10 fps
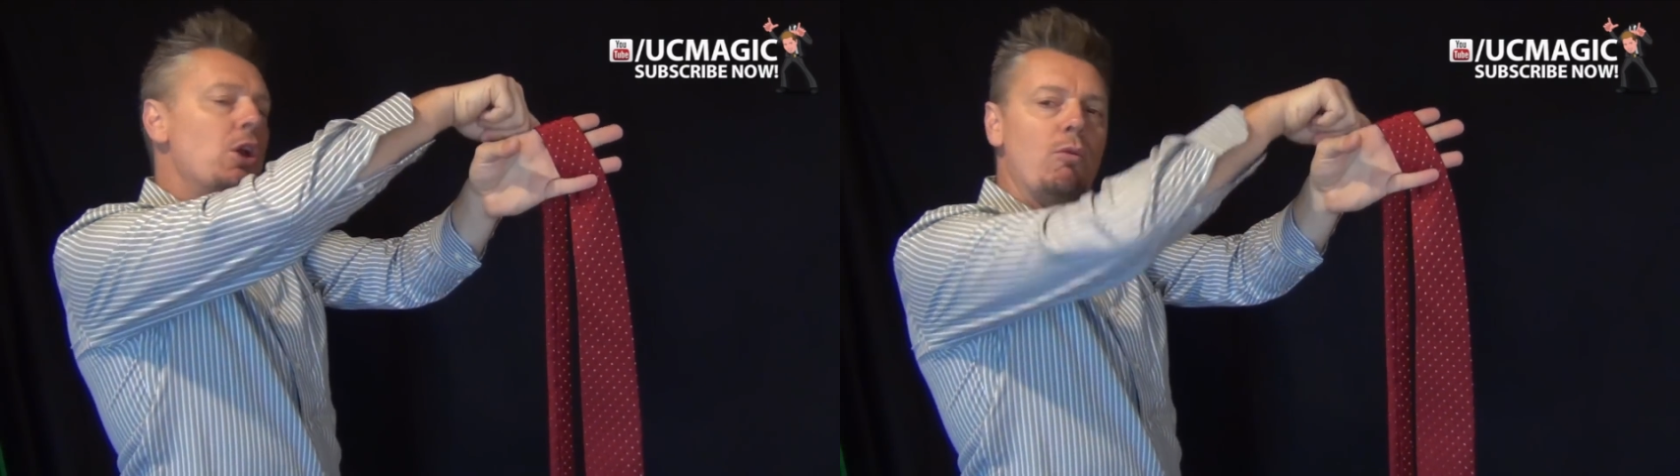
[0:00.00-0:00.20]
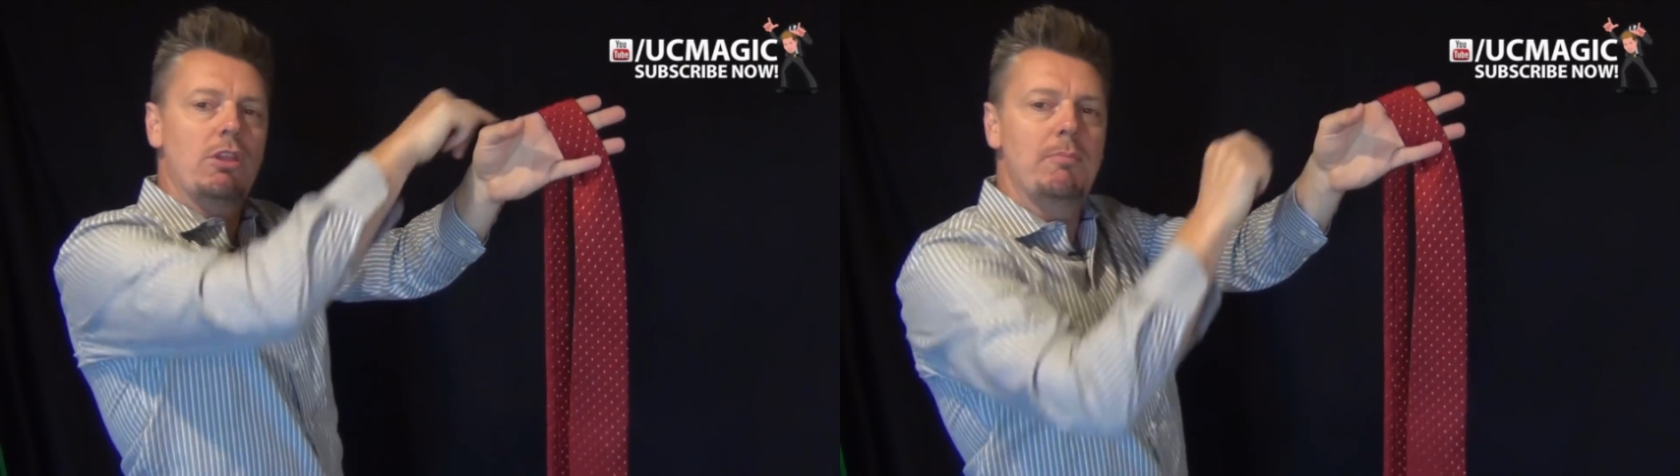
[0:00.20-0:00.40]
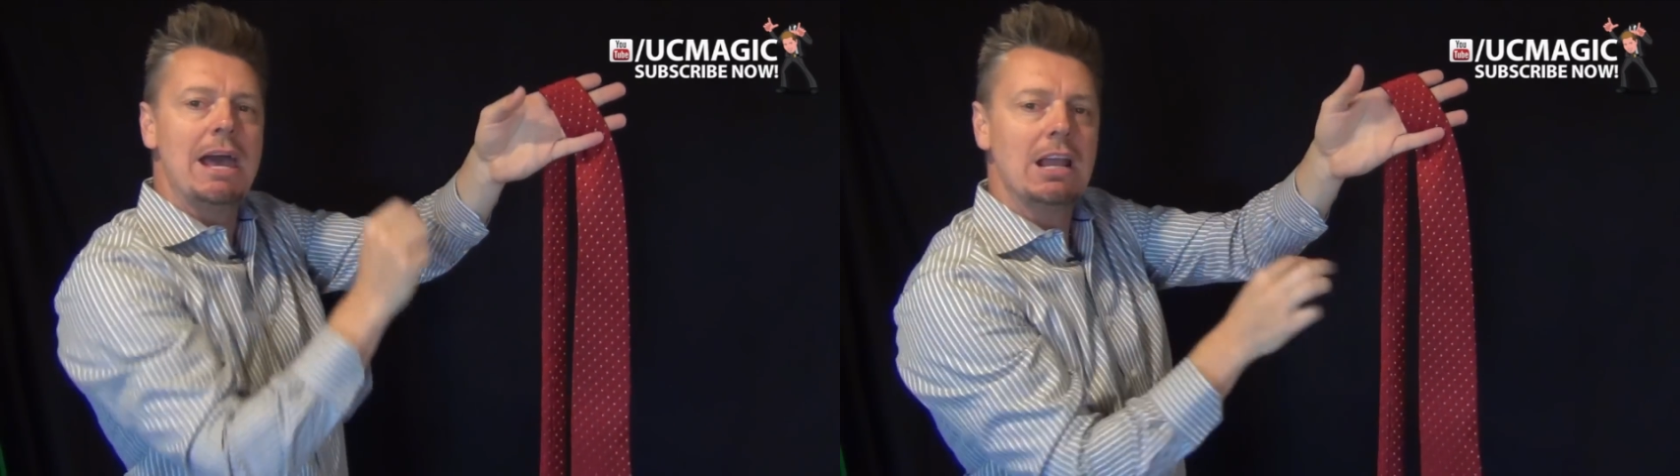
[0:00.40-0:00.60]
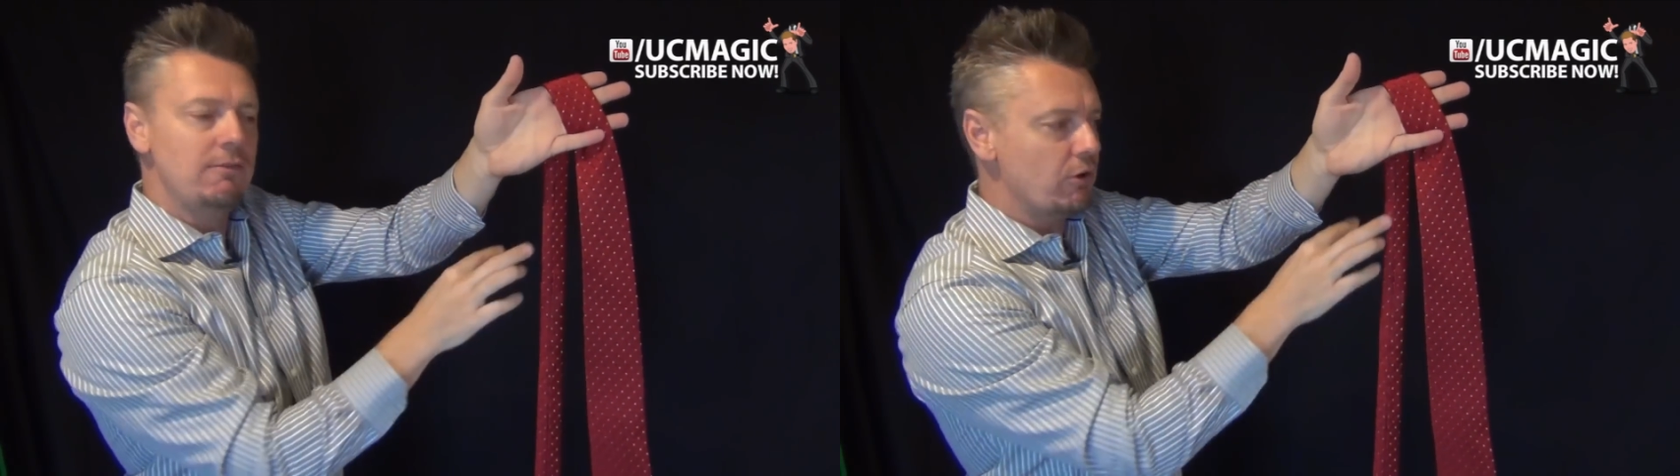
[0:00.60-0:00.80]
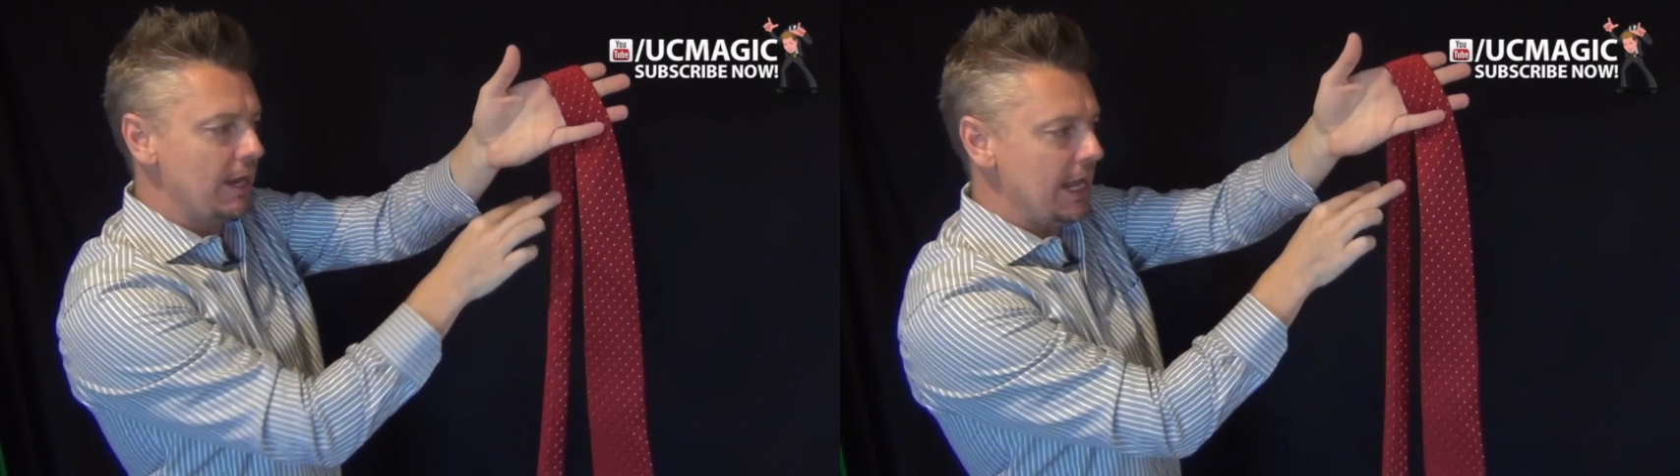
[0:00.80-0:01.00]
over the back
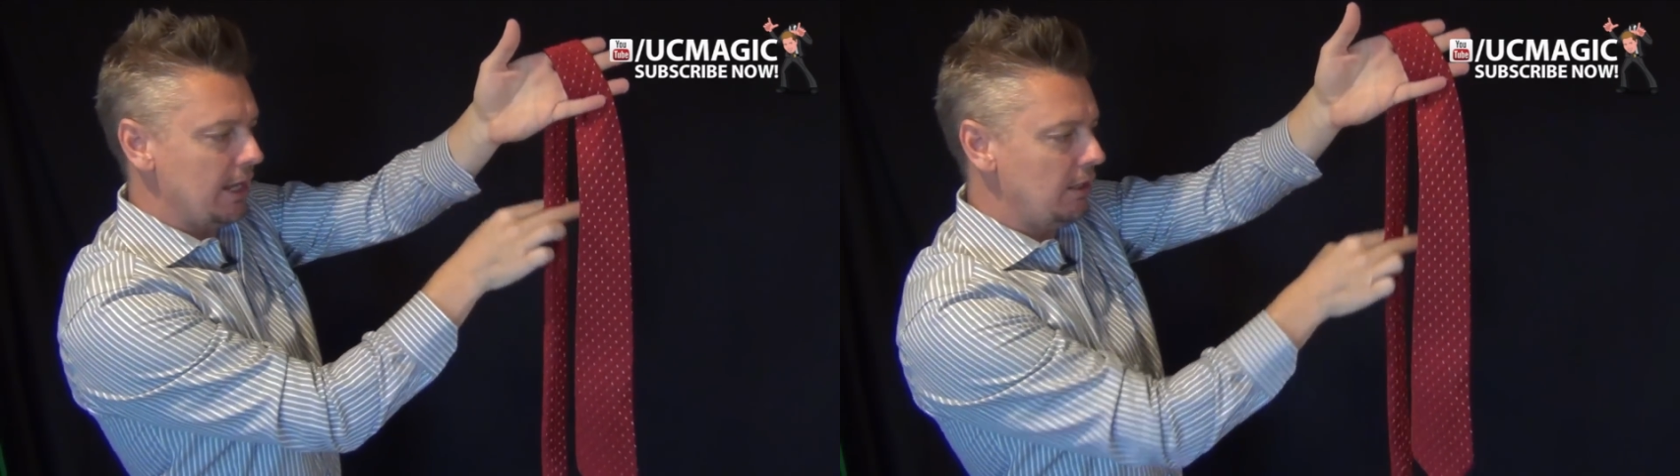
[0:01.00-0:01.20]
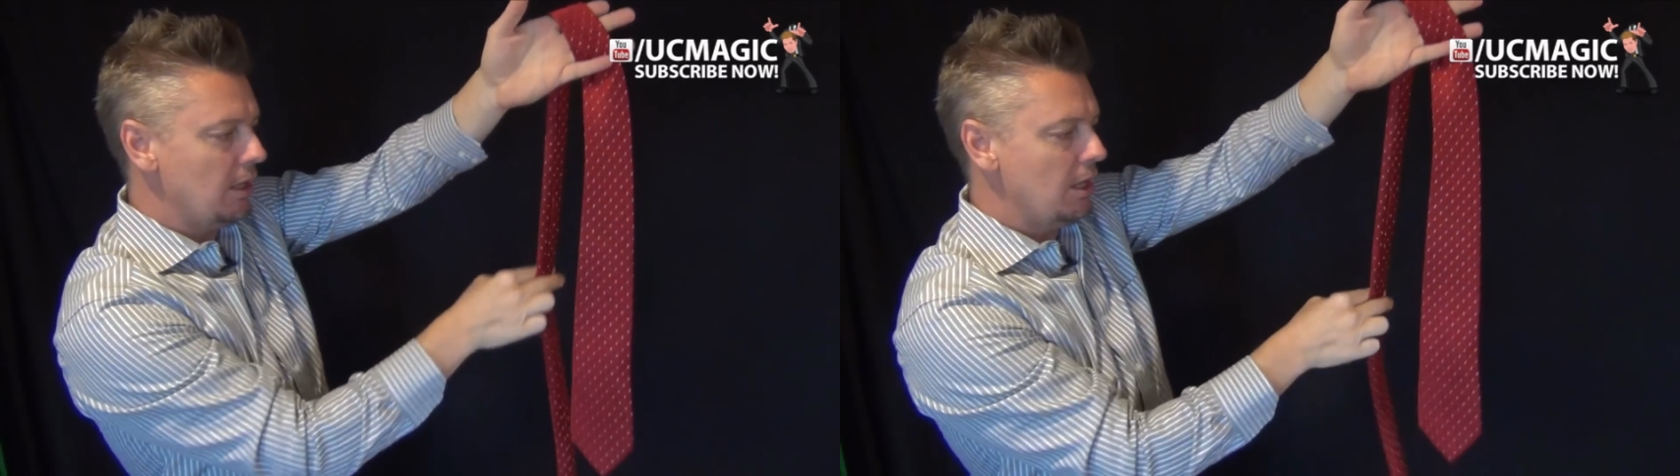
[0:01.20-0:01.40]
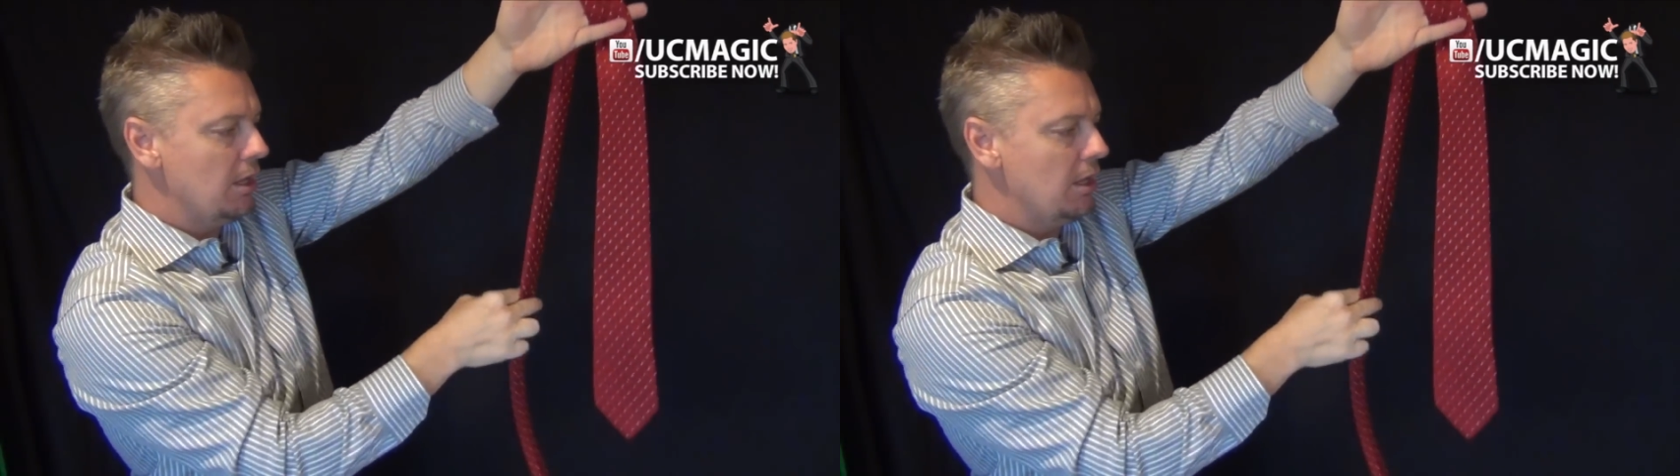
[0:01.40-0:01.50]
of your hand